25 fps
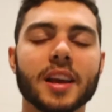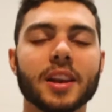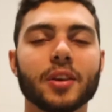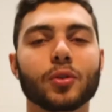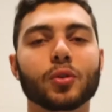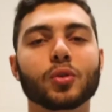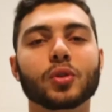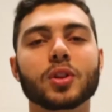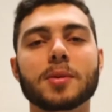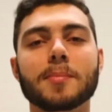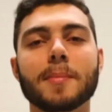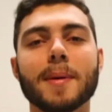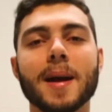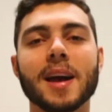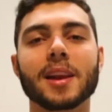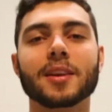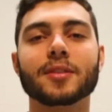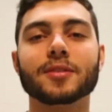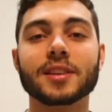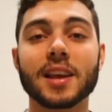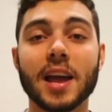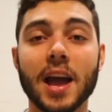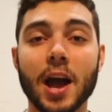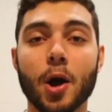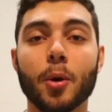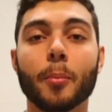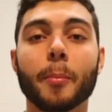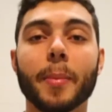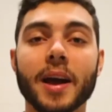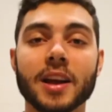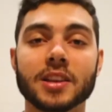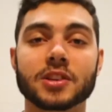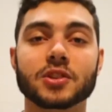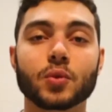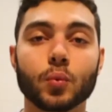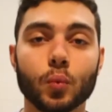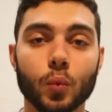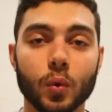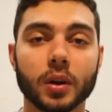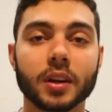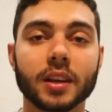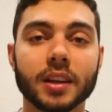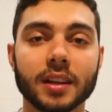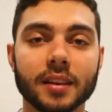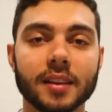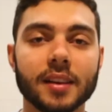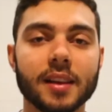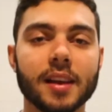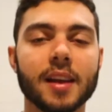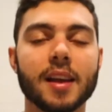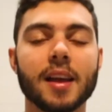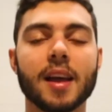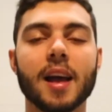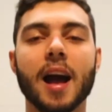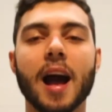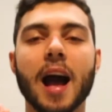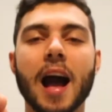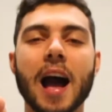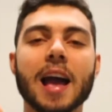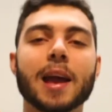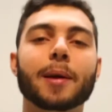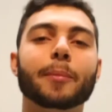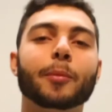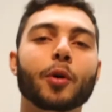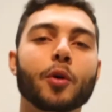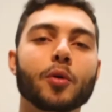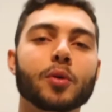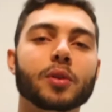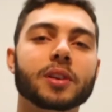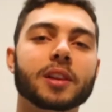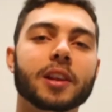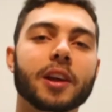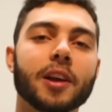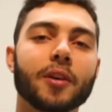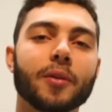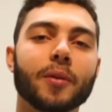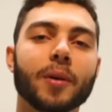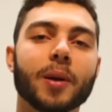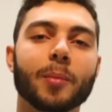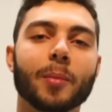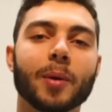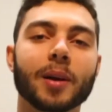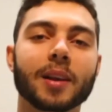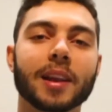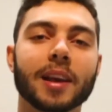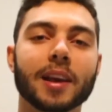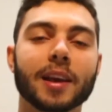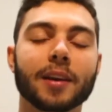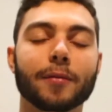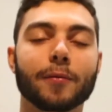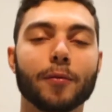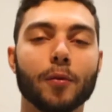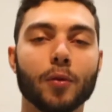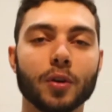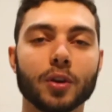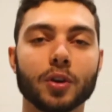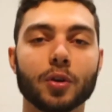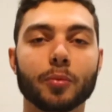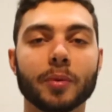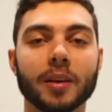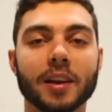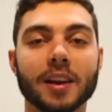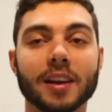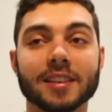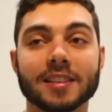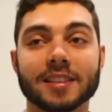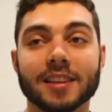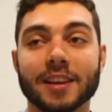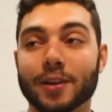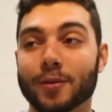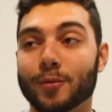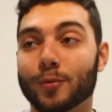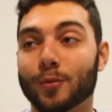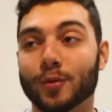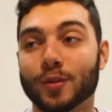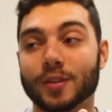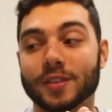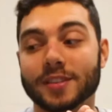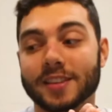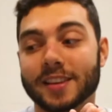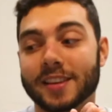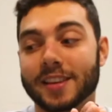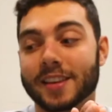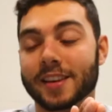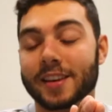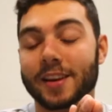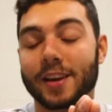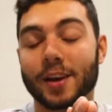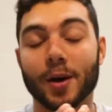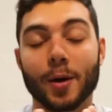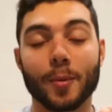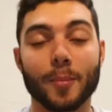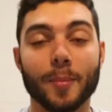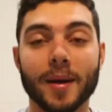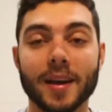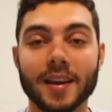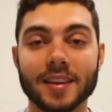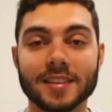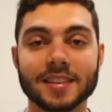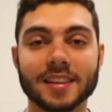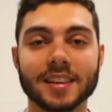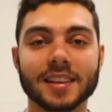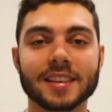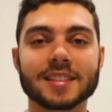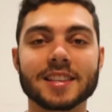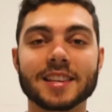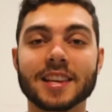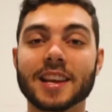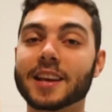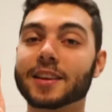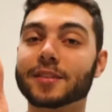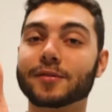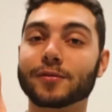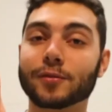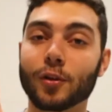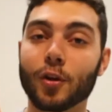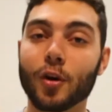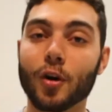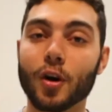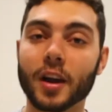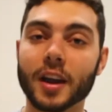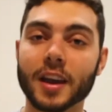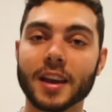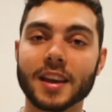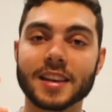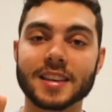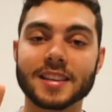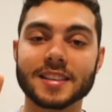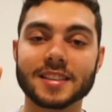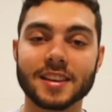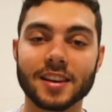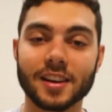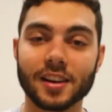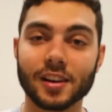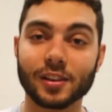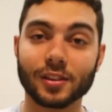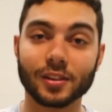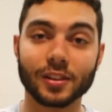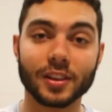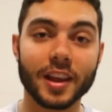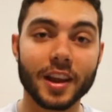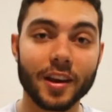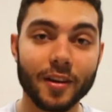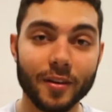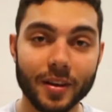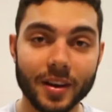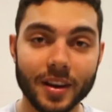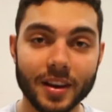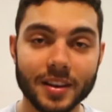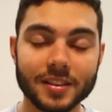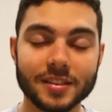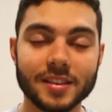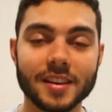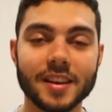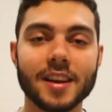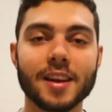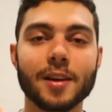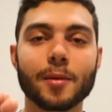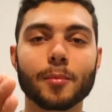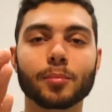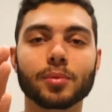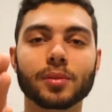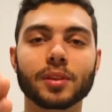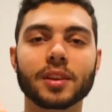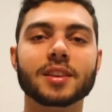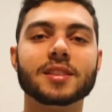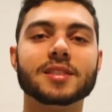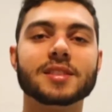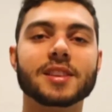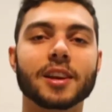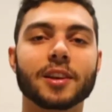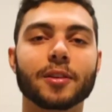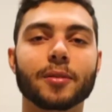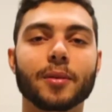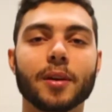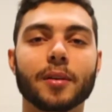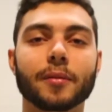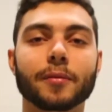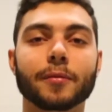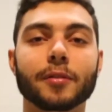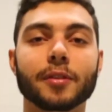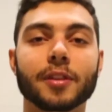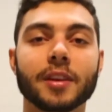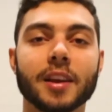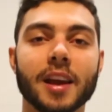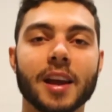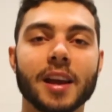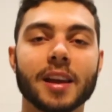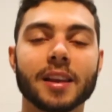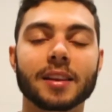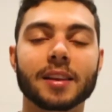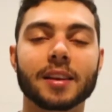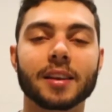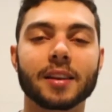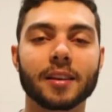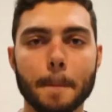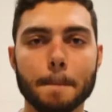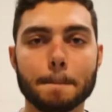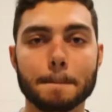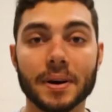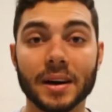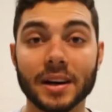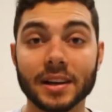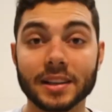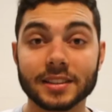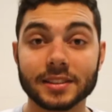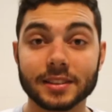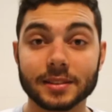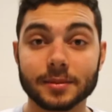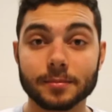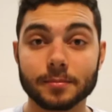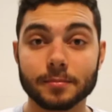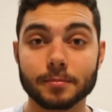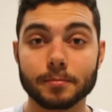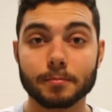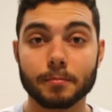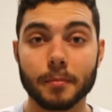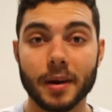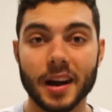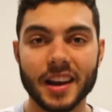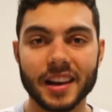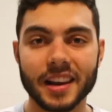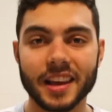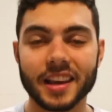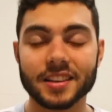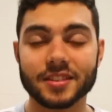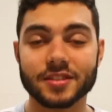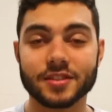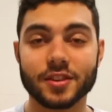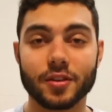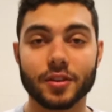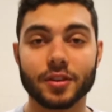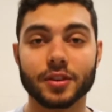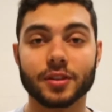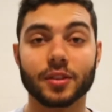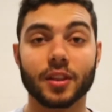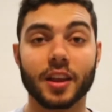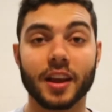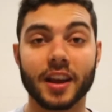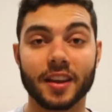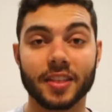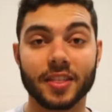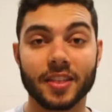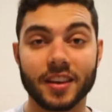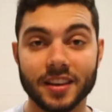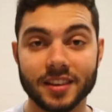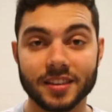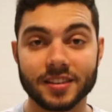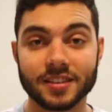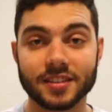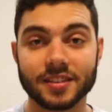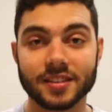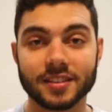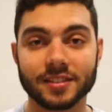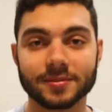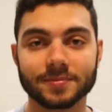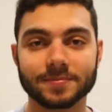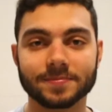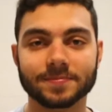It only matters how bad you want it. I am going to narrate my day for you because it was amazing. Today's vlog is hilarious. Please stick around for the end. But my day started like this.